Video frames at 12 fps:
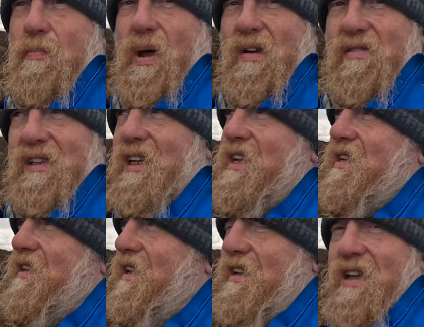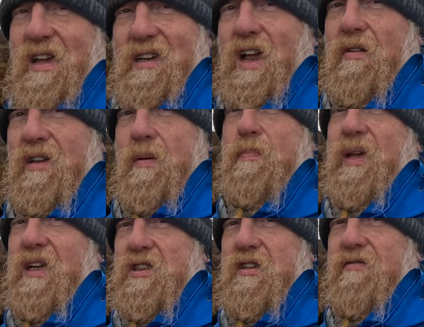apparently carrying a
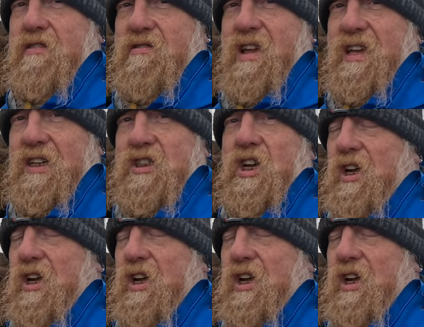piece of the wreckage